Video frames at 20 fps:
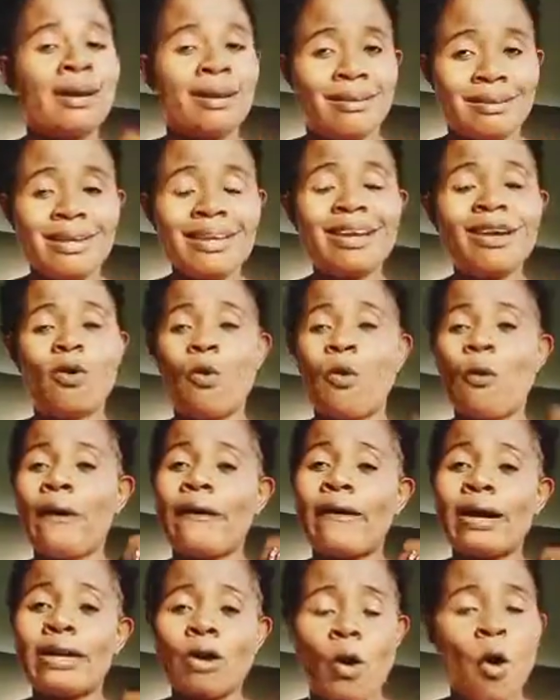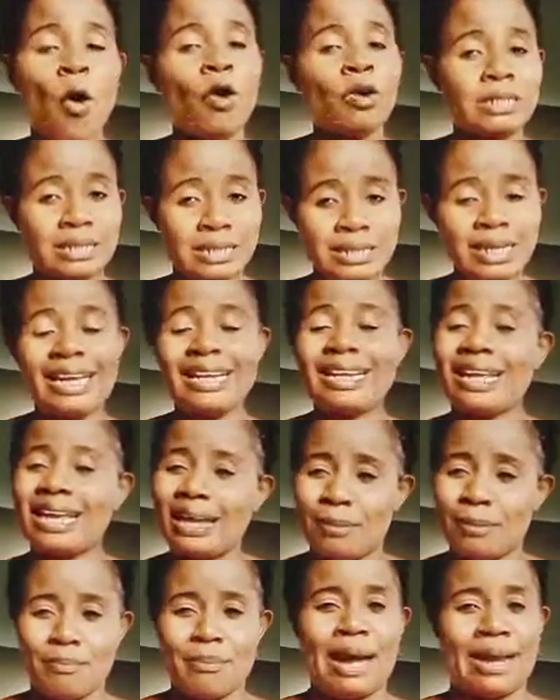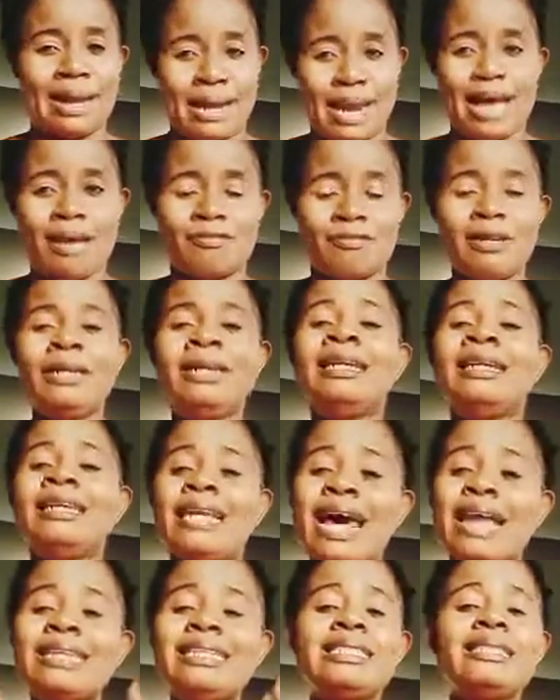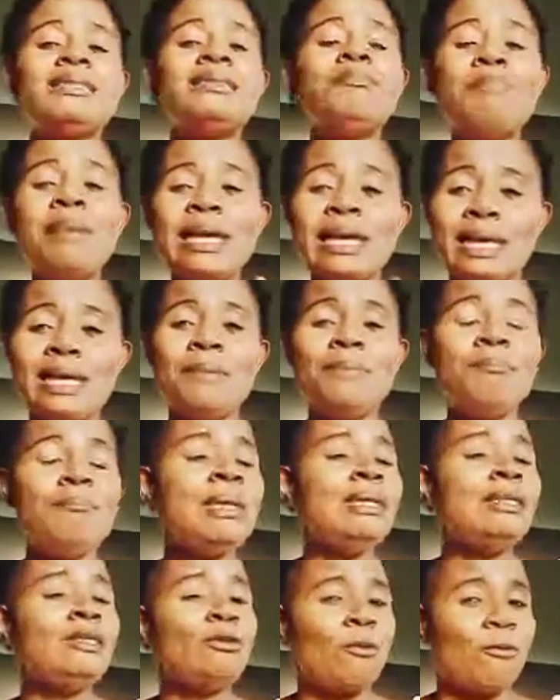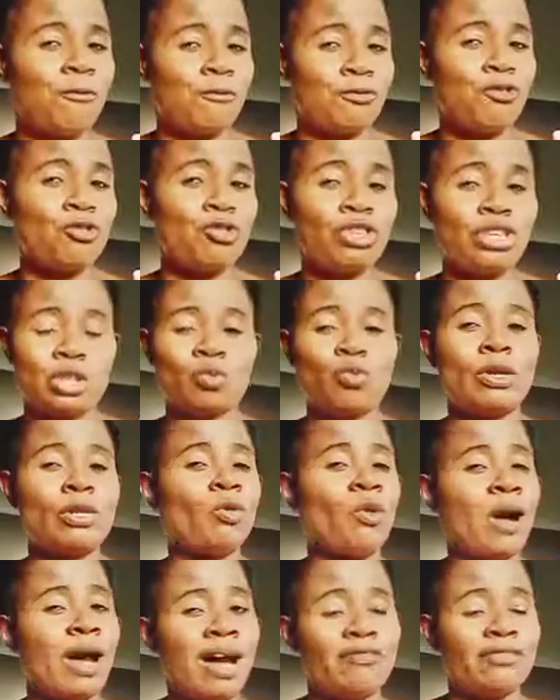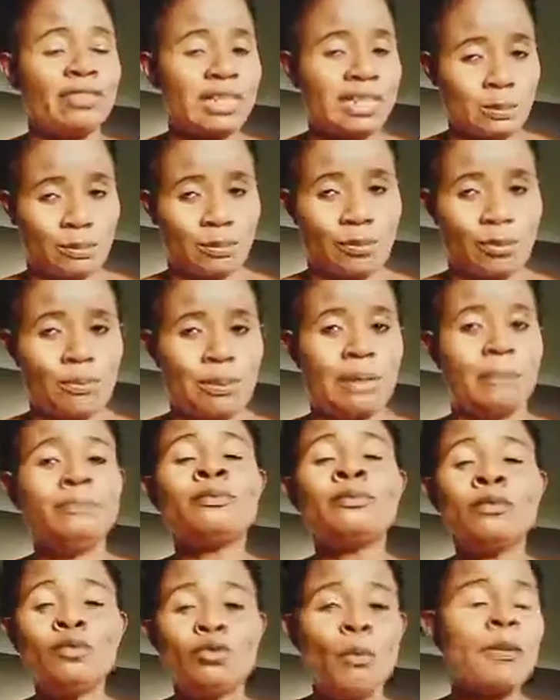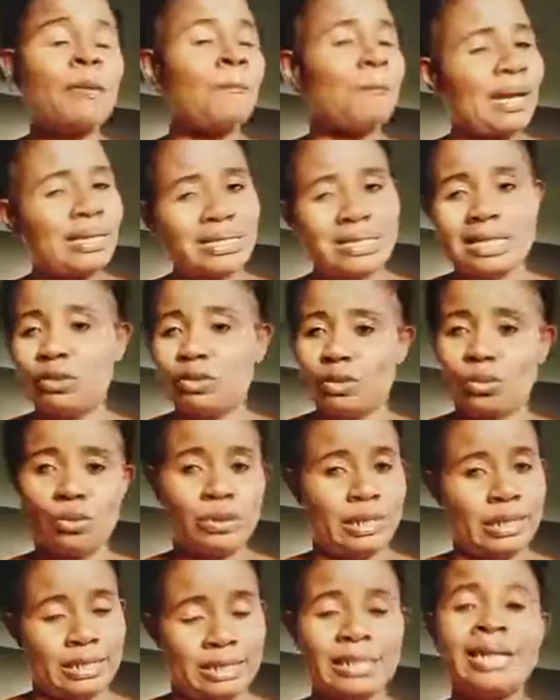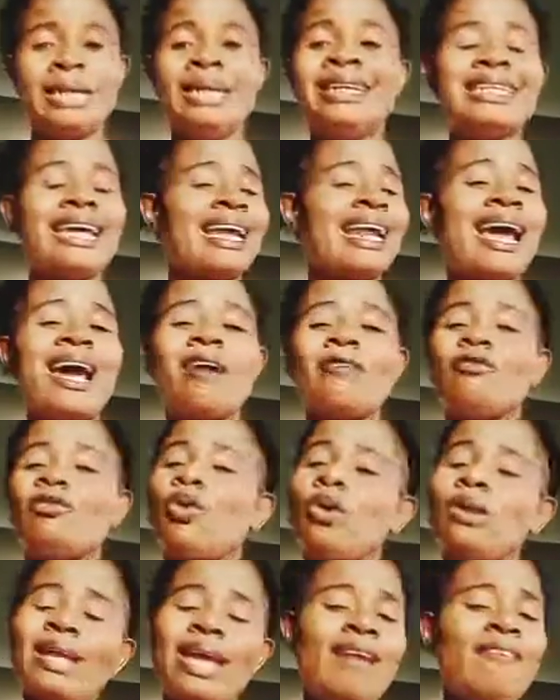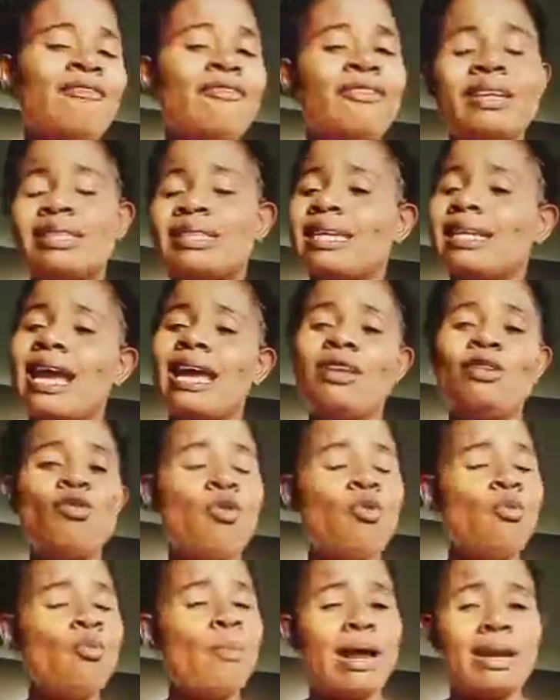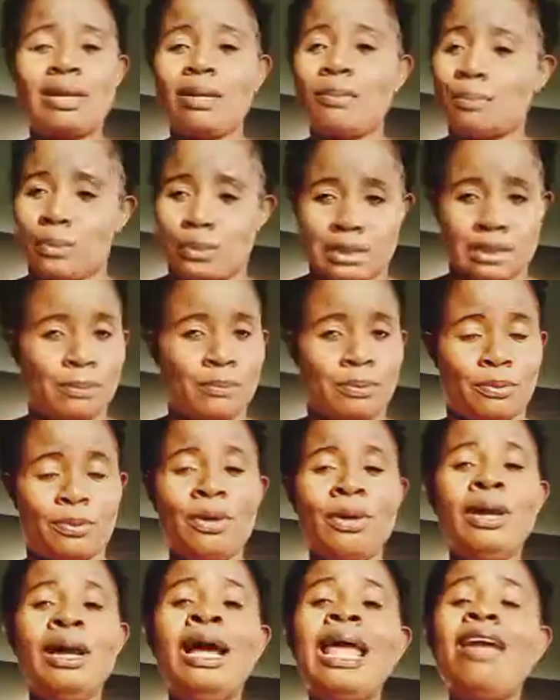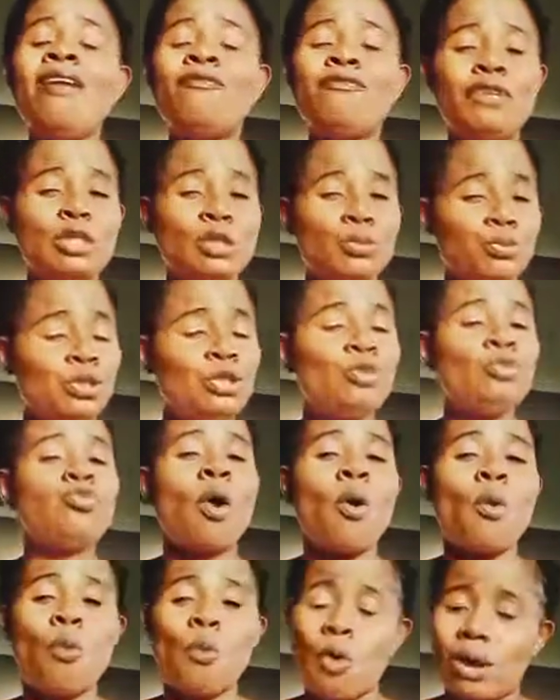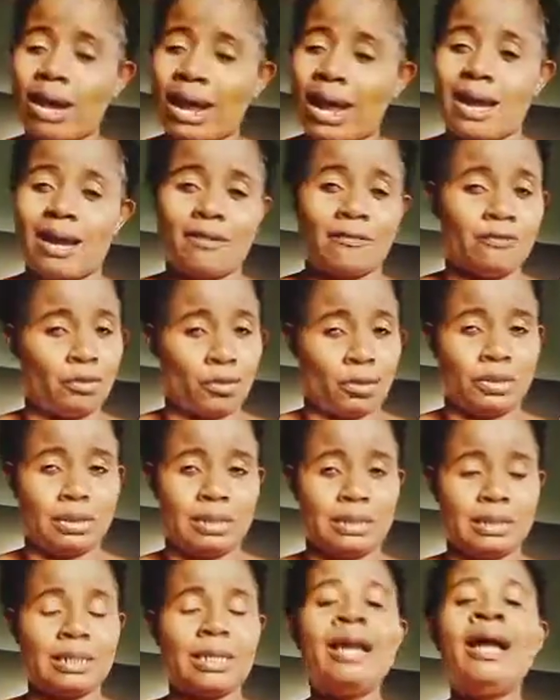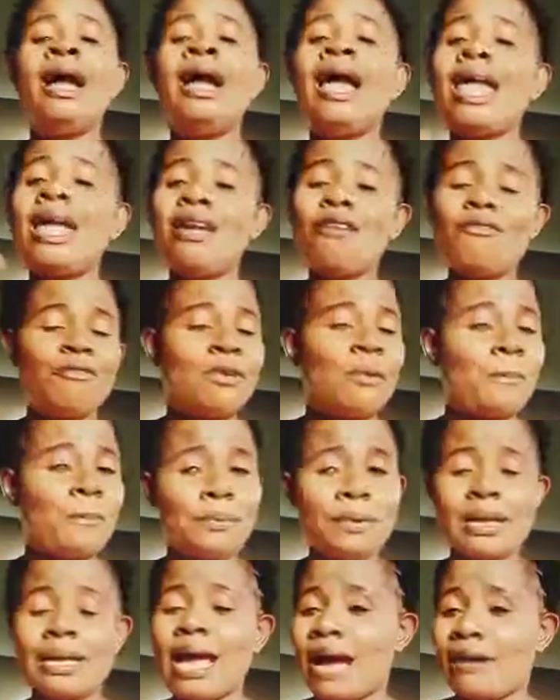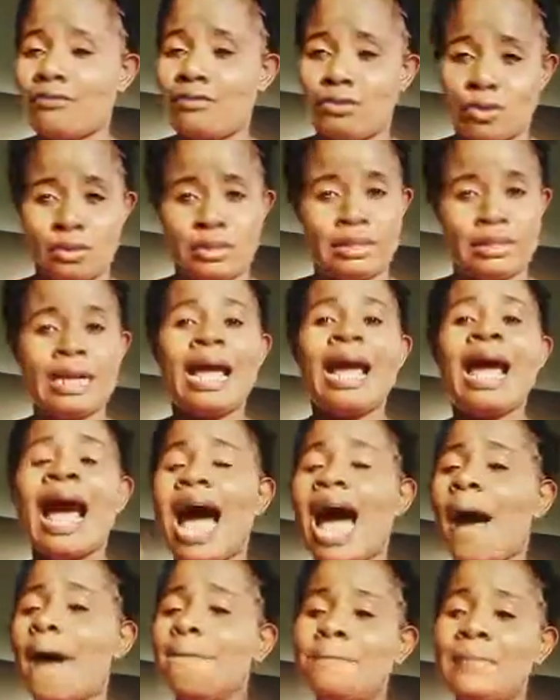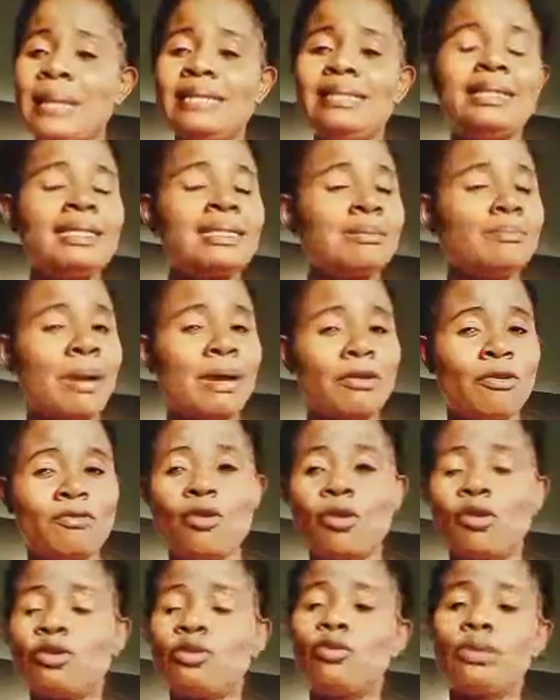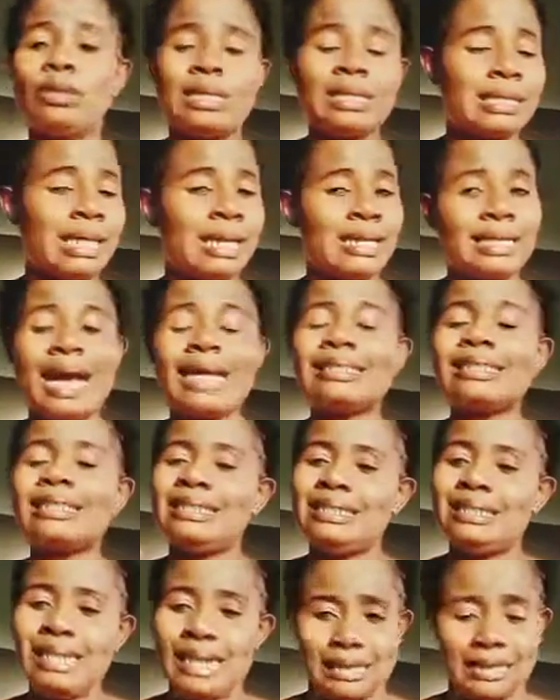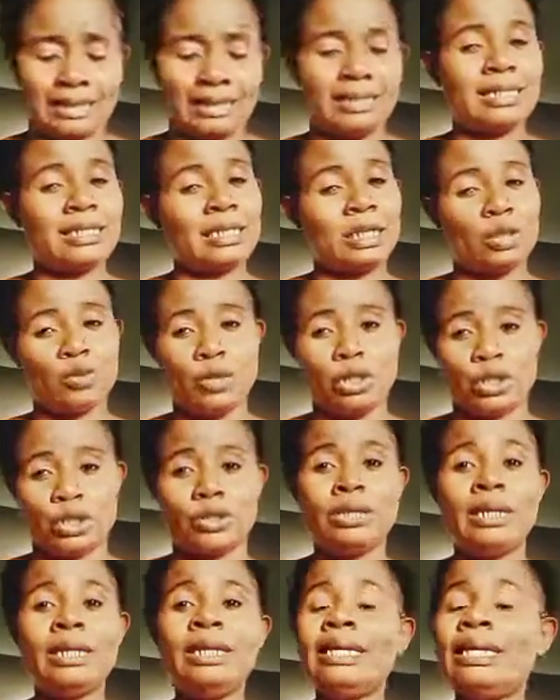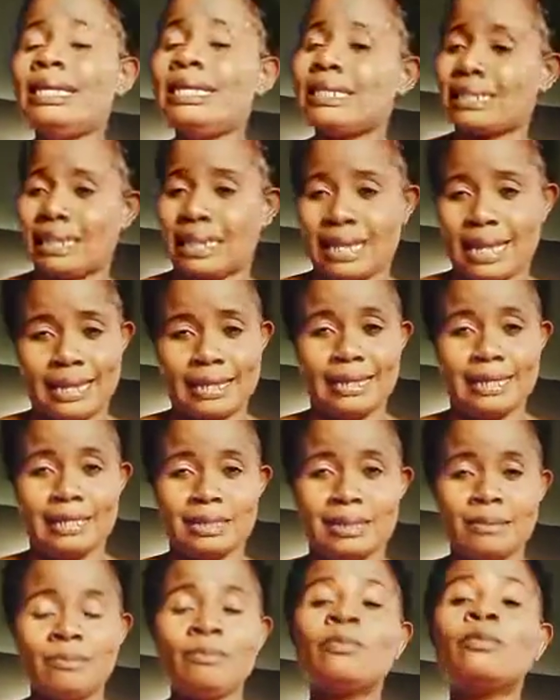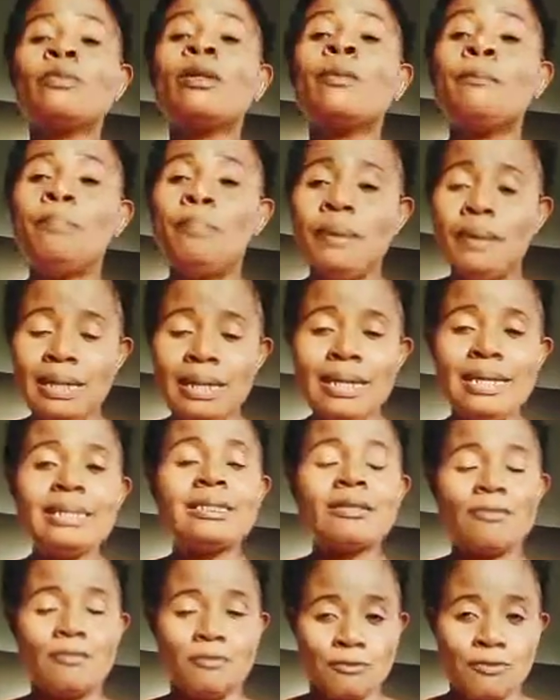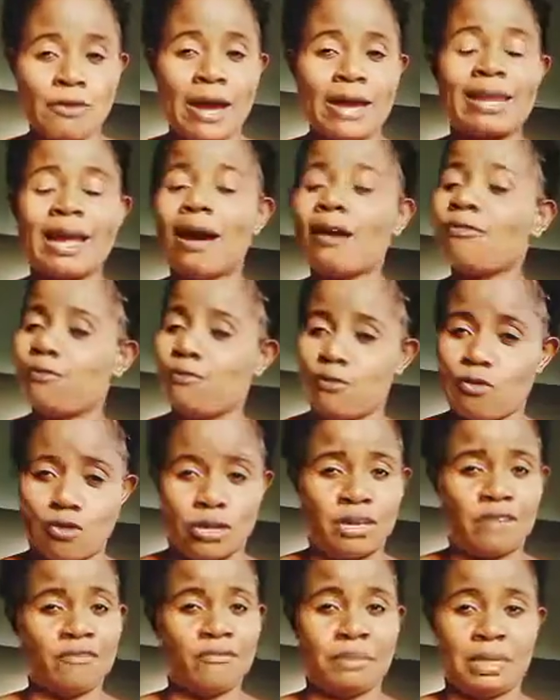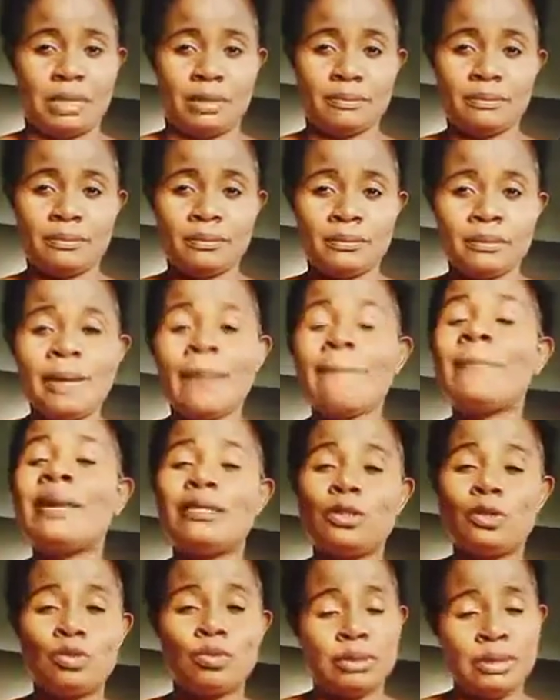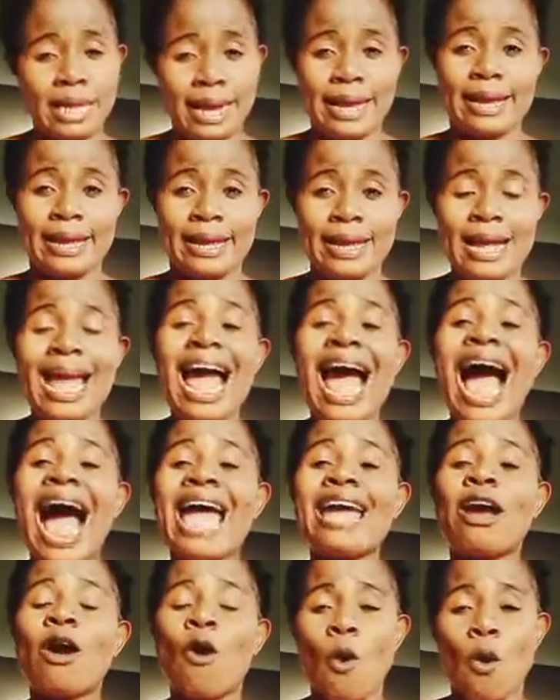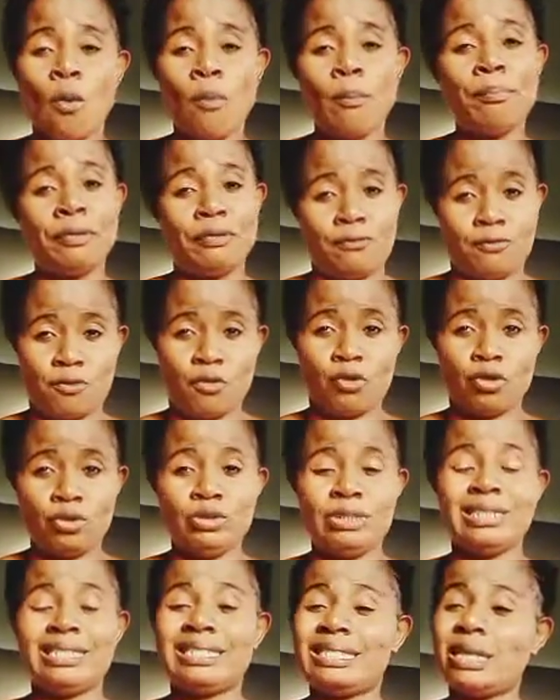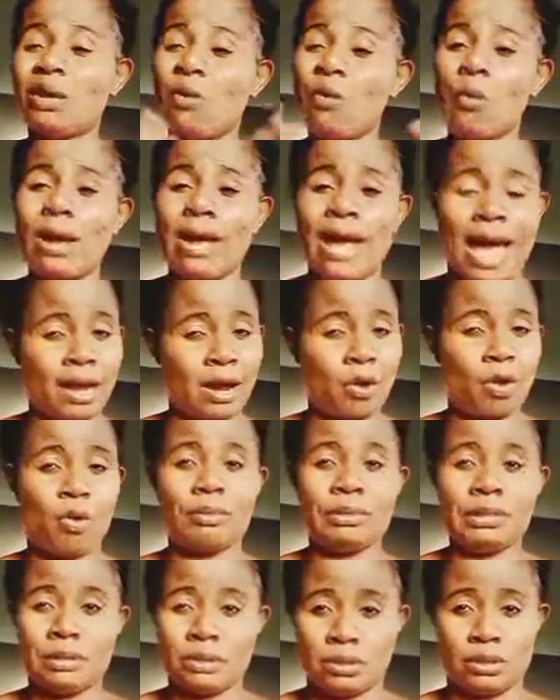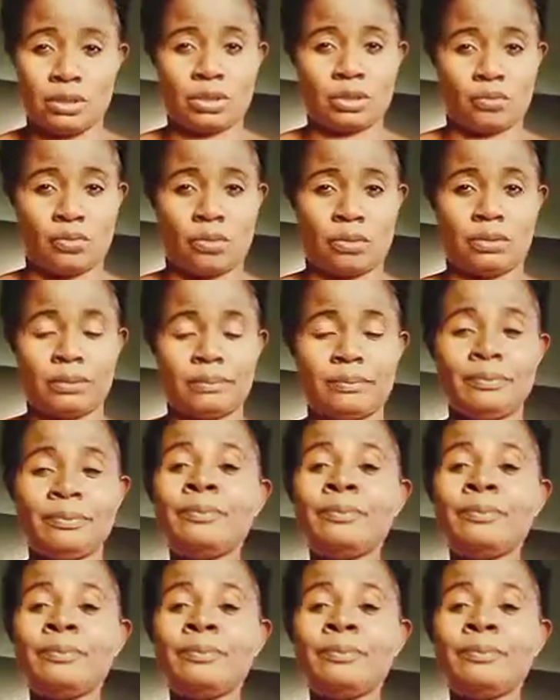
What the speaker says: wrinkle, or sin in my life that is making me to feel this way, to have this problem, to be passing through this, that I have done everything I know humanly possible. Every spiritual work I have done it. Every prayer I have done it. I have made this man of God do this and that, yet this situation is like this. Please, Father, forgive me. But today, I come before you the same way I come into this world.